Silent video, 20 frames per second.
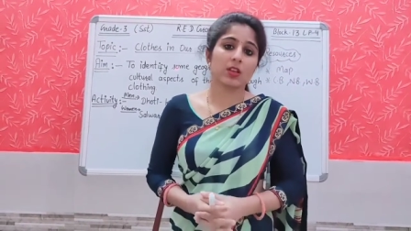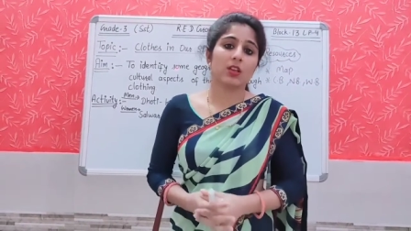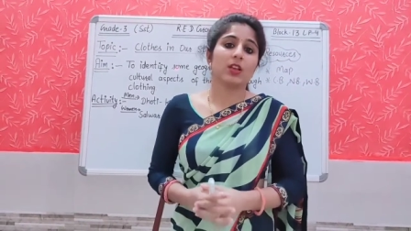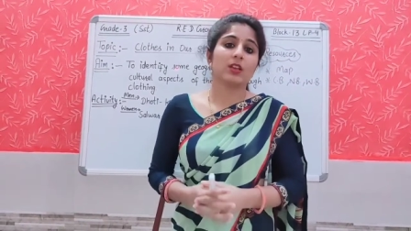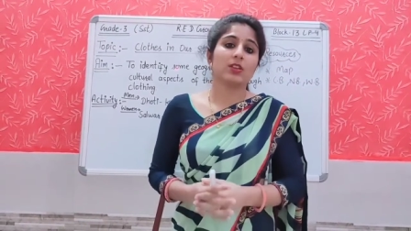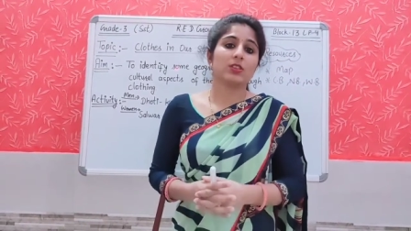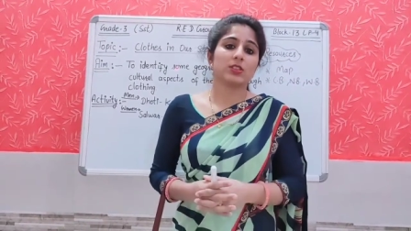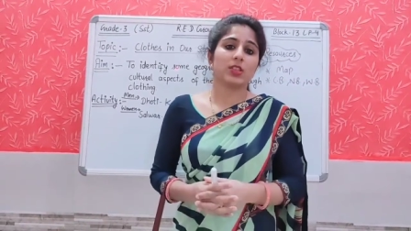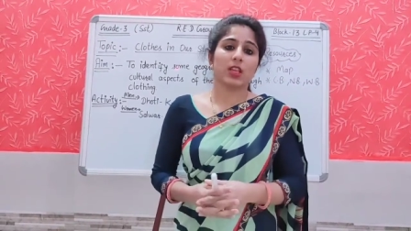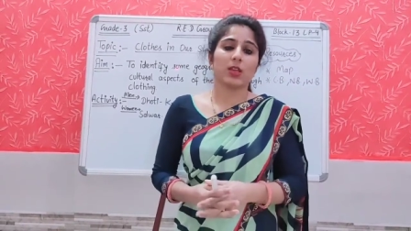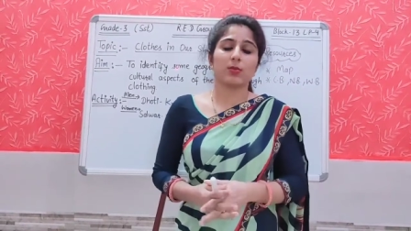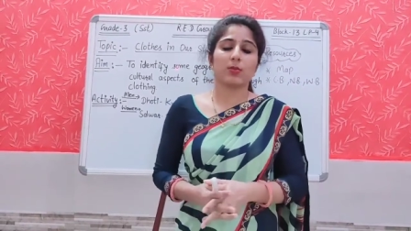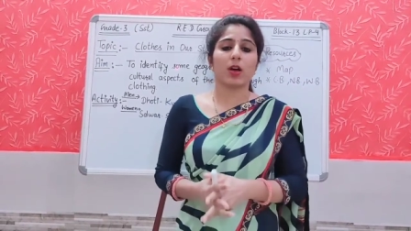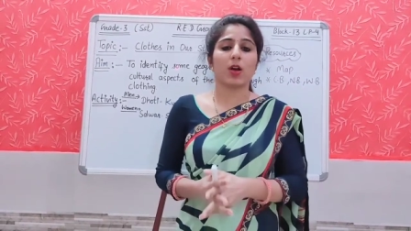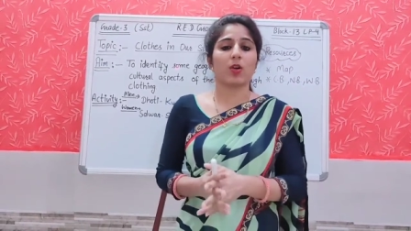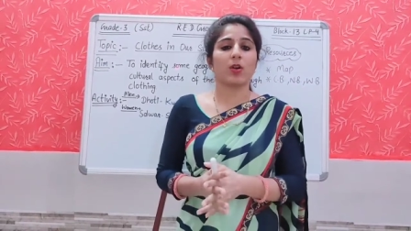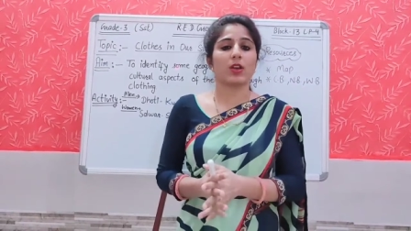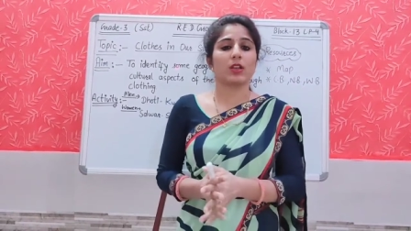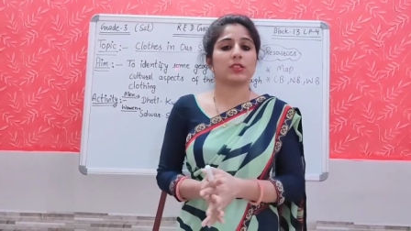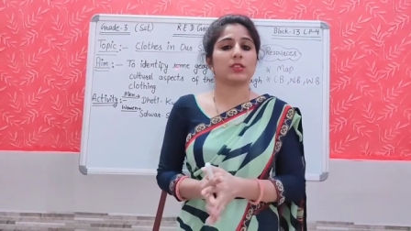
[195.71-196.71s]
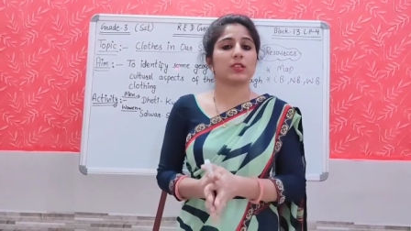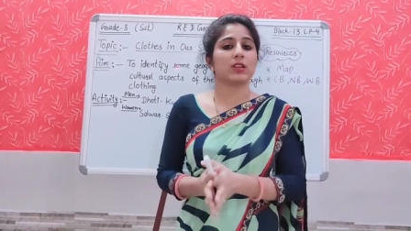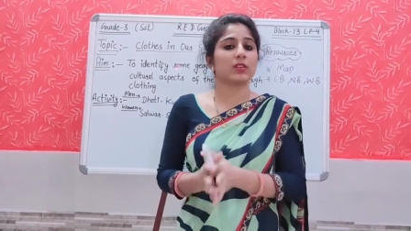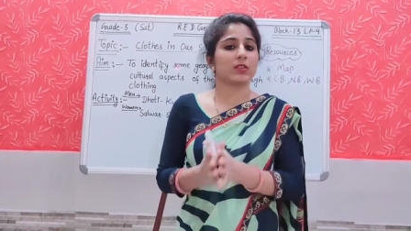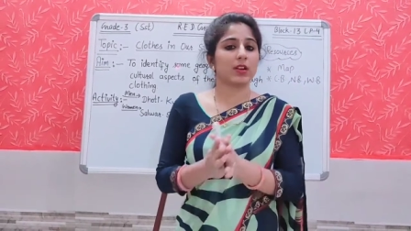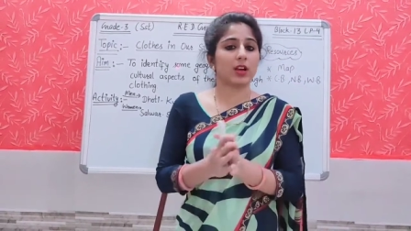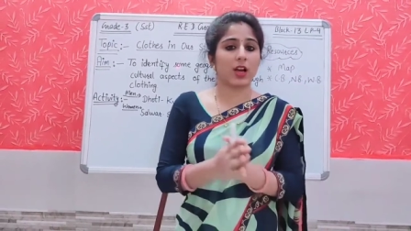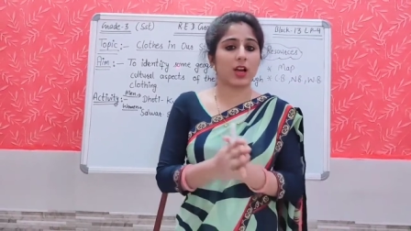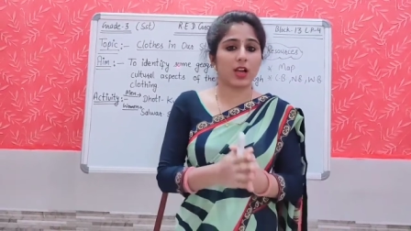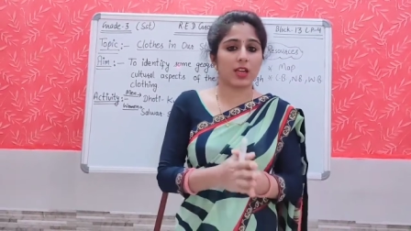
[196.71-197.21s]
Same how I
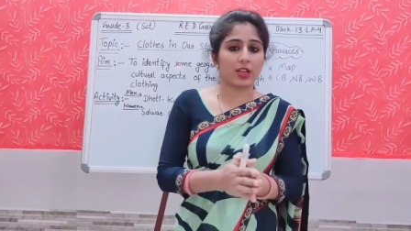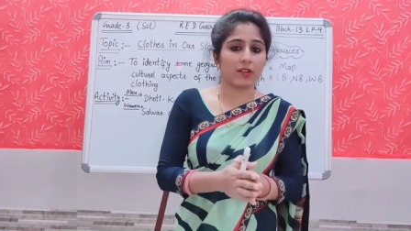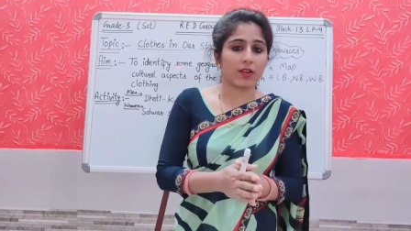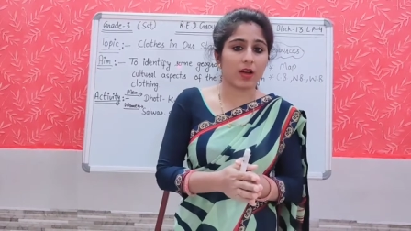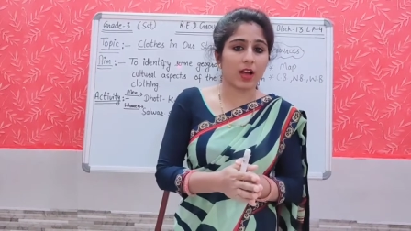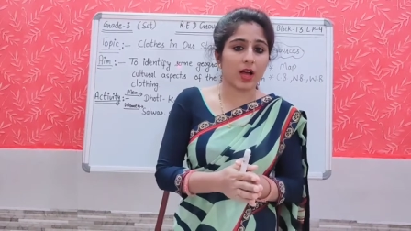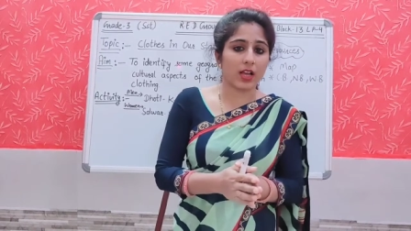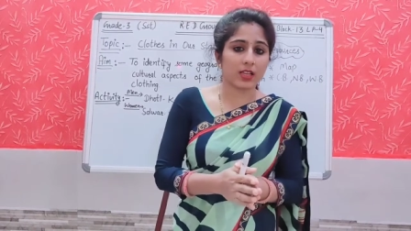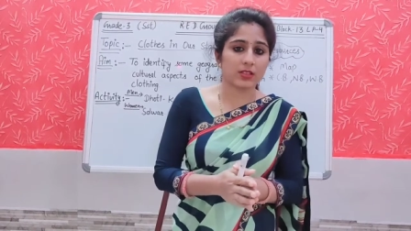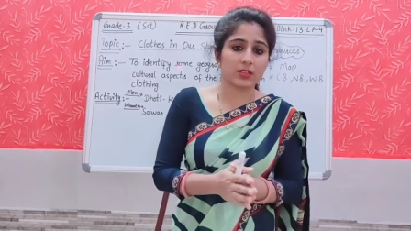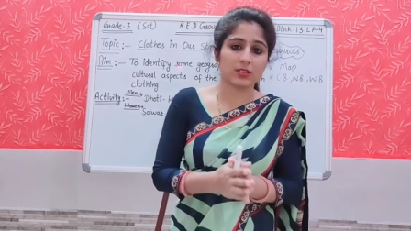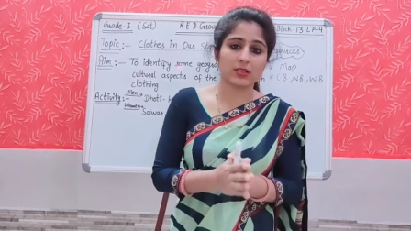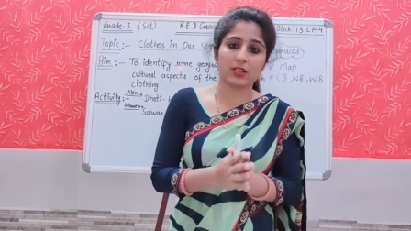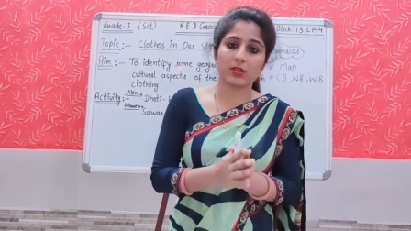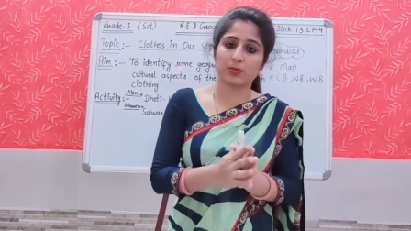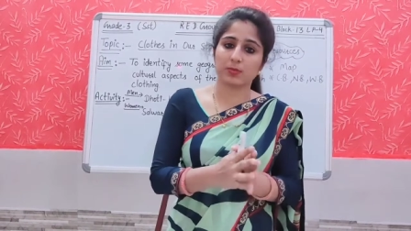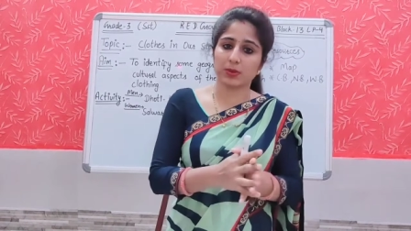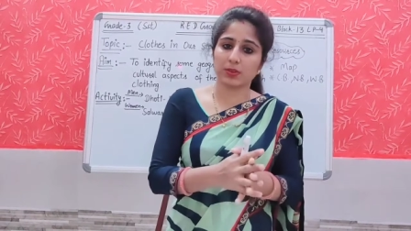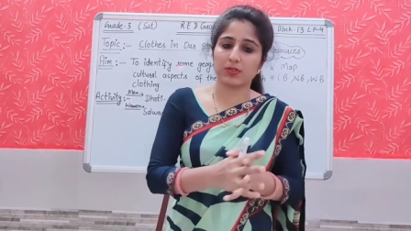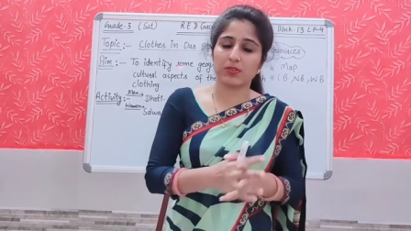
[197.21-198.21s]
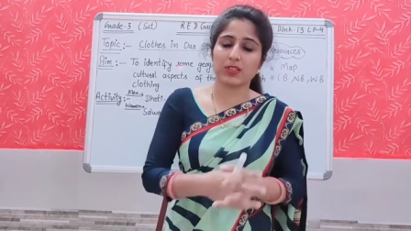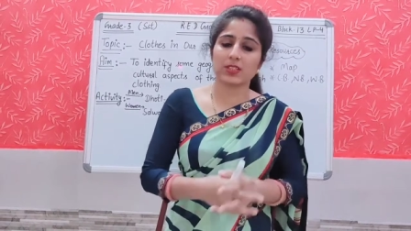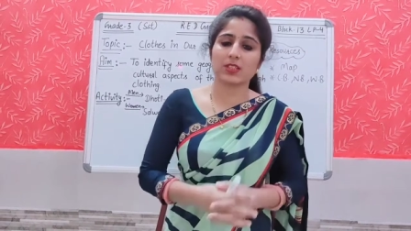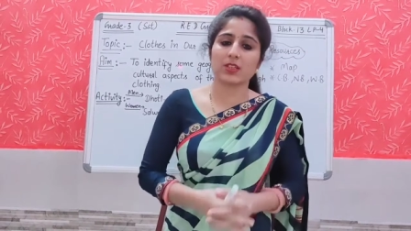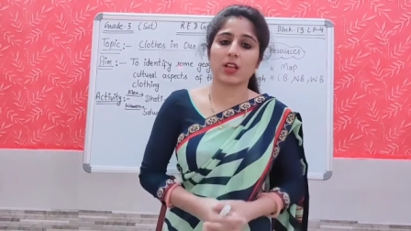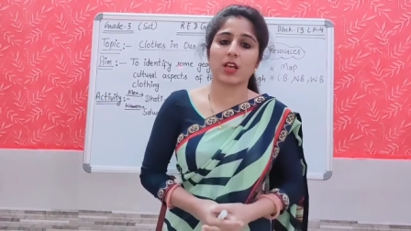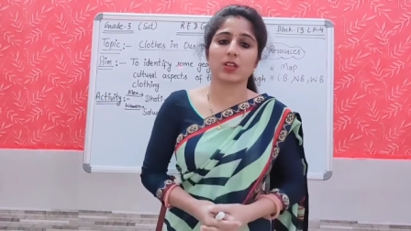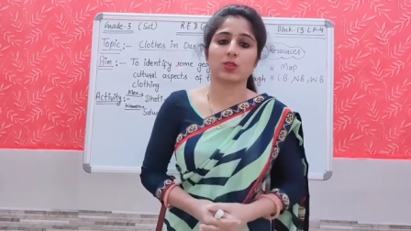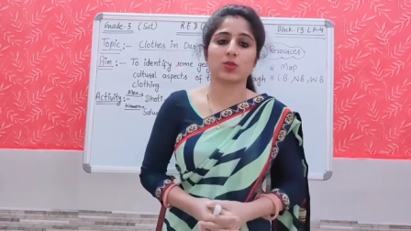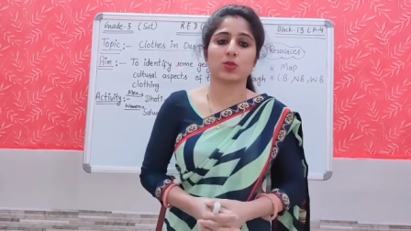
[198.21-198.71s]
have asked in the previous
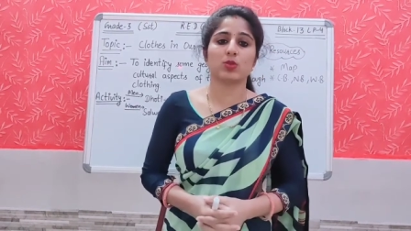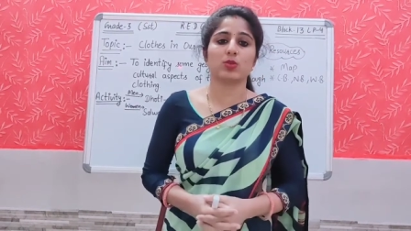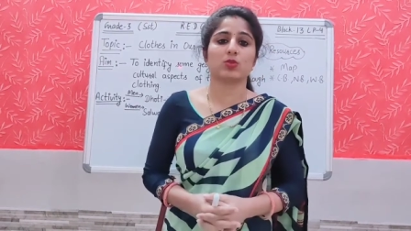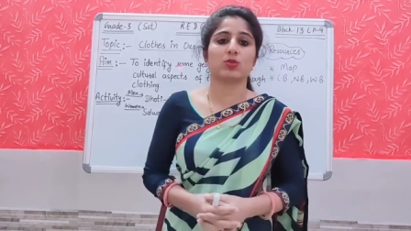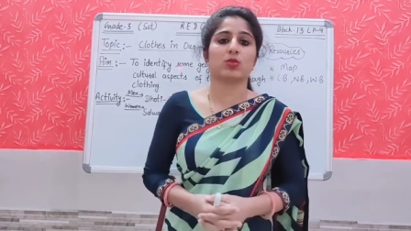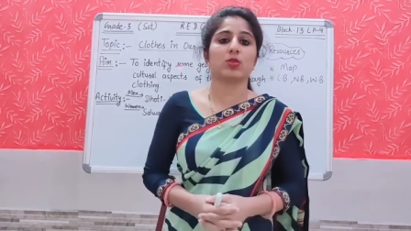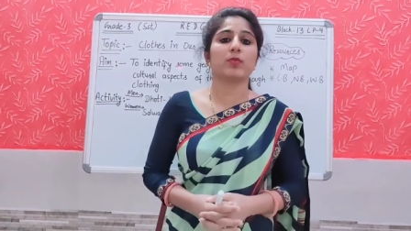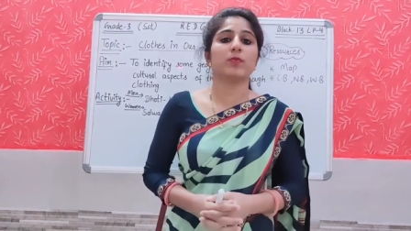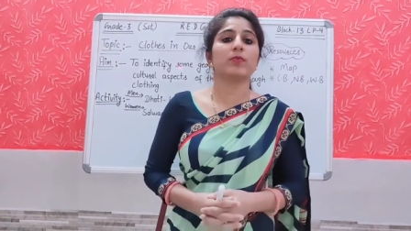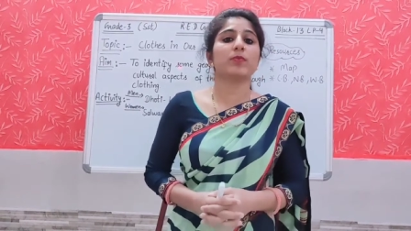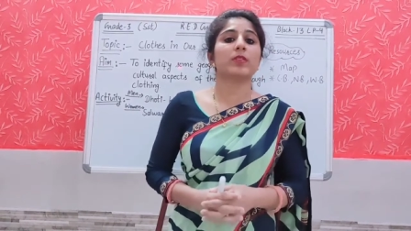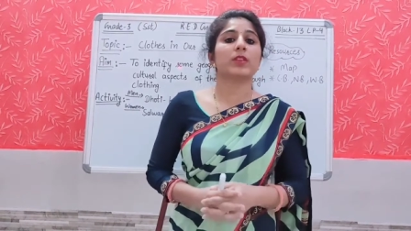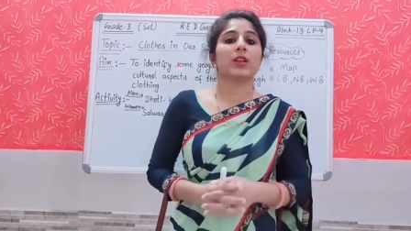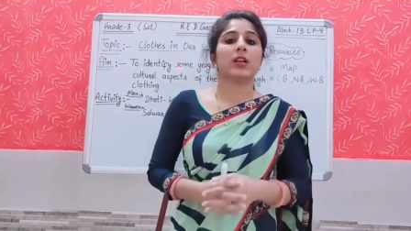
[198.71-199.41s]
class also.